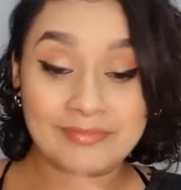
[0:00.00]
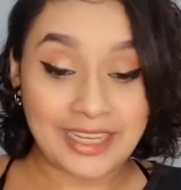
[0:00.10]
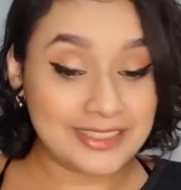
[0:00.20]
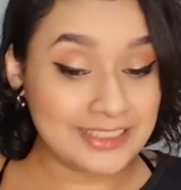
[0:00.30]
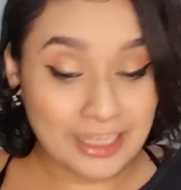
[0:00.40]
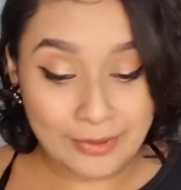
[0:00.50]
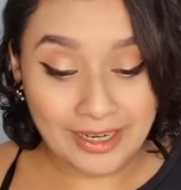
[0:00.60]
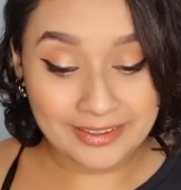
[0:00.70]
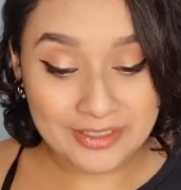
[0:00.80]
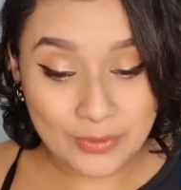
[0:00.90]
idea
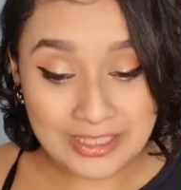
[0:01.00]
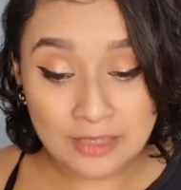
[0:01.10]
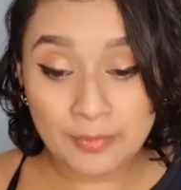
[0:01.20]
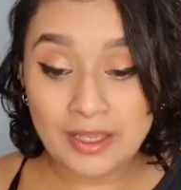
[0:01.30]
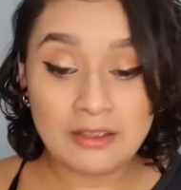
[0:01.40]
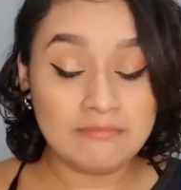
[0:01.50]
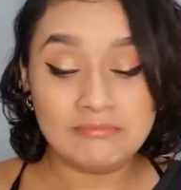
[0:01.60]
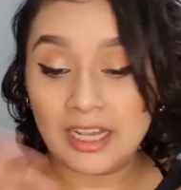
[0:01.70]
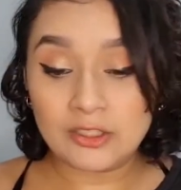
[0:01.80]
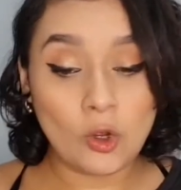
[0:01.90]
behind this recipe.
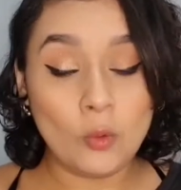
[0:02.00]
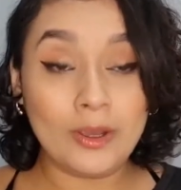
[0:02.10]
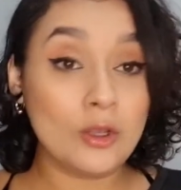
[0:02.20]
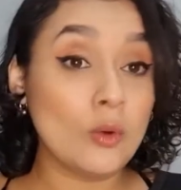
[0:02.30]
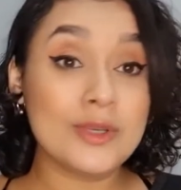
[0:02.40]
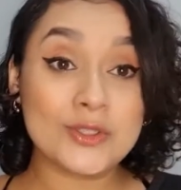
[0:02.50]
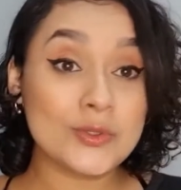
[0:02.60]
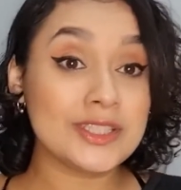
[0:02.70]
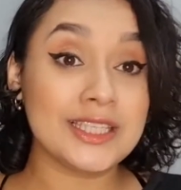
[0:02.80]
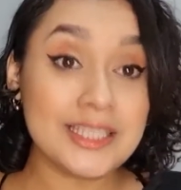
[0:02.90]
At home I always
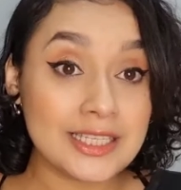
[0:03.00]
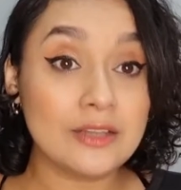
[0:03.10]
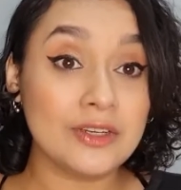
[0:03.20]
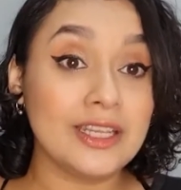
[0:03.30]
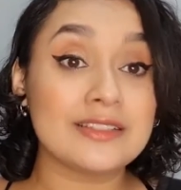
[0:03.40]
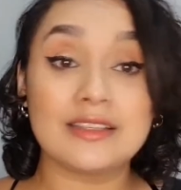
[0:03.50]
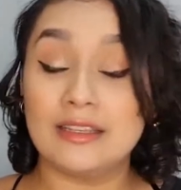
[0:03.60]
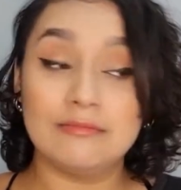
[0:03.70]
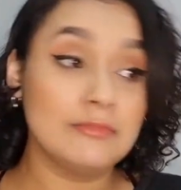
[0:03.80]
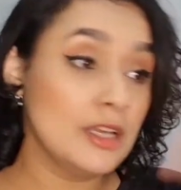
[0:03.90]
use these ingredients
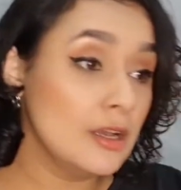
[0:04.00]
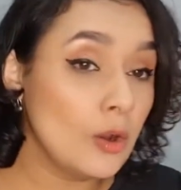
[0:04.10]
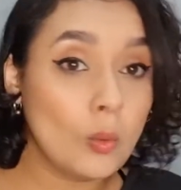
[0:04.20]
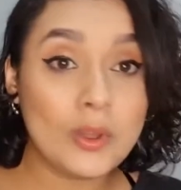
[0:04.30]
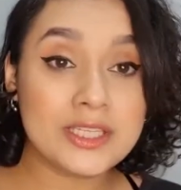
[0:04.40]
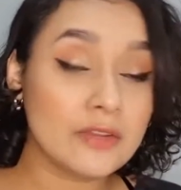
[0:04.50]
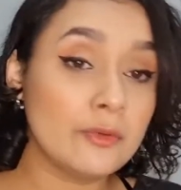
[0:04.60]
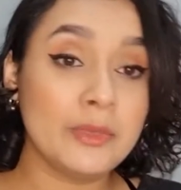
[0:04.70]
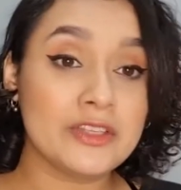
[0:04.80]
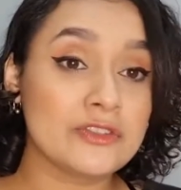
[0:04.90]
in whichever
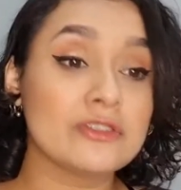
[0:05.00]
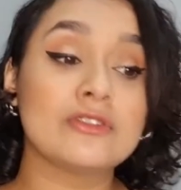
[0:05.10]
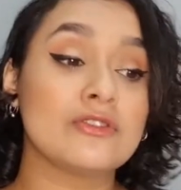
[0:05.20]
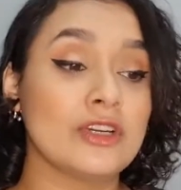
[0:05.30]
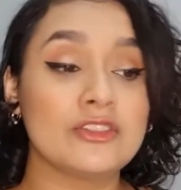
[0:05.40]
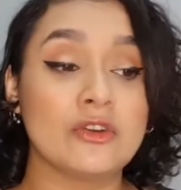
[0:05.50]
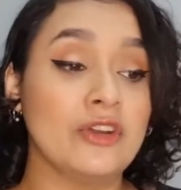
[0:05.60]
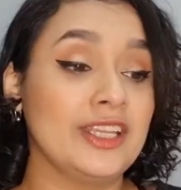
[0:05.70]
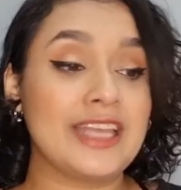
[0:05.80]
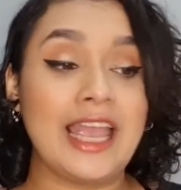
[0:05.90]
mixture to try to
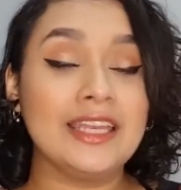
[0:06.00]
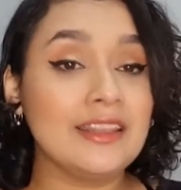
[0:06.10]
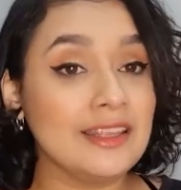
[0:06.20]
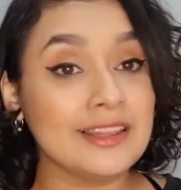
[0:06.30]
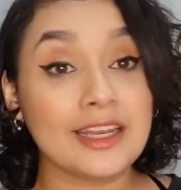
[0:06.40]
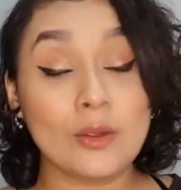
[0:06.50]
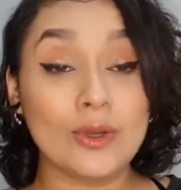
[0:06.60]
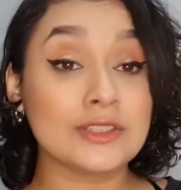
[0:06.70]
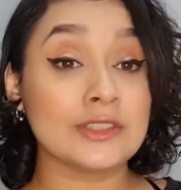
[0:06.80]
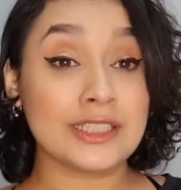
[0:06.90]
create anything that I
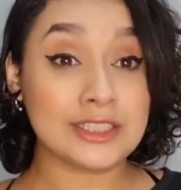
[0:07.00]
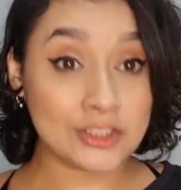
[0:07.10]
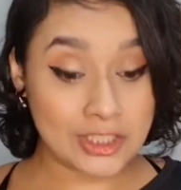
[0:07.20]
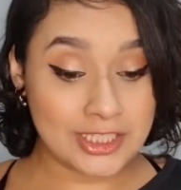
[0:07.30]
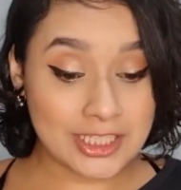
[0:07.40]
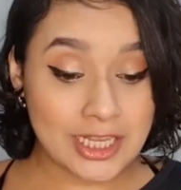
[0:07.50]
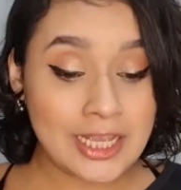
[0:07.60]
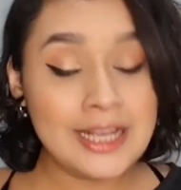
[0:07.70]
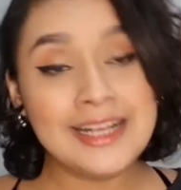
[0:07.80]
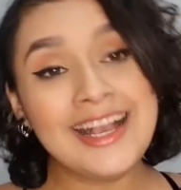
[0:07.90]
want that is cheesy,
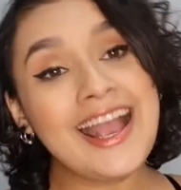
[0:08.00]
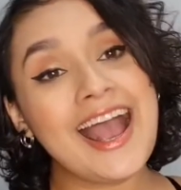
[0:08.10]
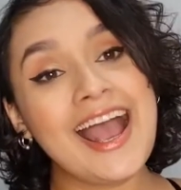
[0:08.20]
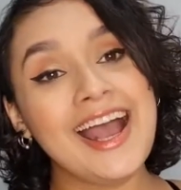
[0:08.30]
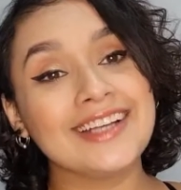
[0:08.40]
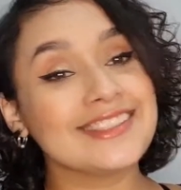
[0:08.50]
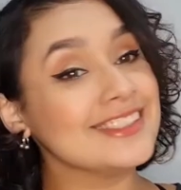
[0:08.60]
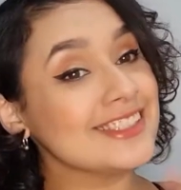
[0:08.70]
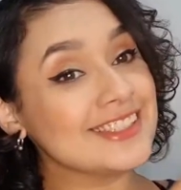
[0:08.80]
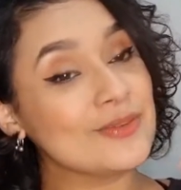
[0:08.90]

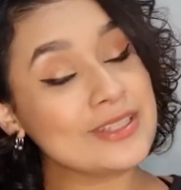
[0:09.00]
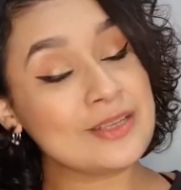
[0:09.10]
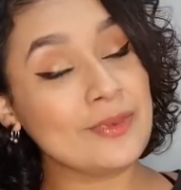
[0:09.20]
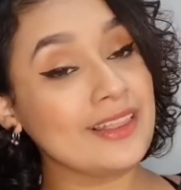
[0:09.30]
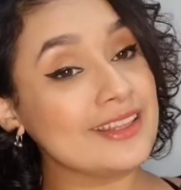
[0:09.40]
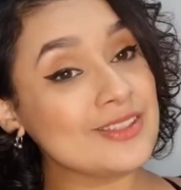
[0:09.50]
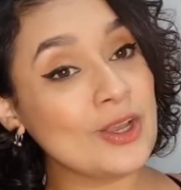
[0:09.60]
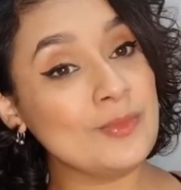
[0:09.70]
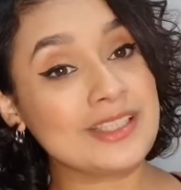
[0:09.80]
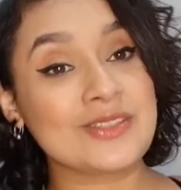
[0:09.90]
such as the recipe that is
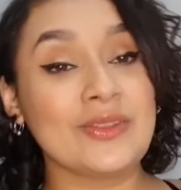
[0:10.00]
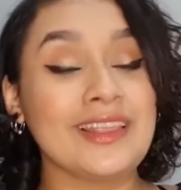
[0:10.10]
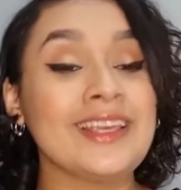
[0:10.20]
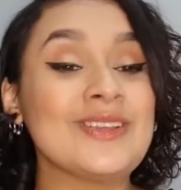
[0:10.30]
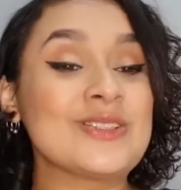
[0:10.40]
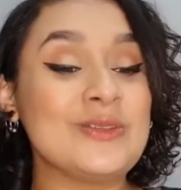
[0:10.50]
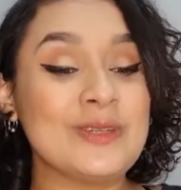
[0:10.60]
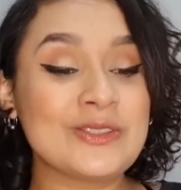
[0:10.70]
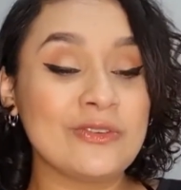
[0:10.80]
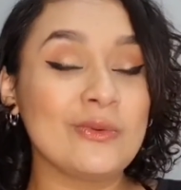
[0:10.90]
coming. So thank you so
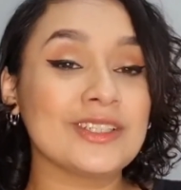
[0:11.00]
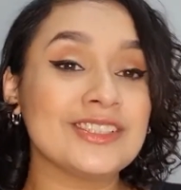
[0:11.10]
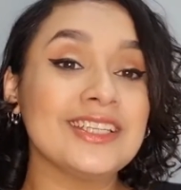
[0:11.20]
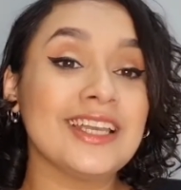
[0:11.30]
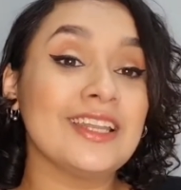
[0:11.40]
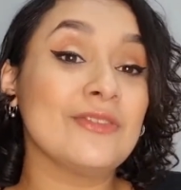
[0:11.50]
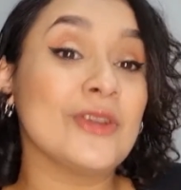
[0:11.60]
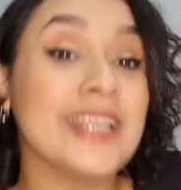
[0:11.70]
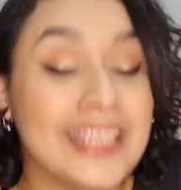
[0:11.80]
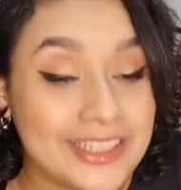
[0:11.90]
much for watching, and if you're
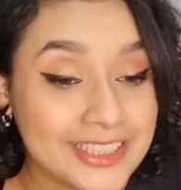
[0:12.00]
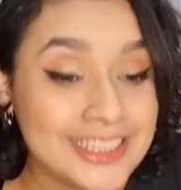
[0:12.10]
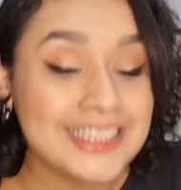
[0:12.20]
here,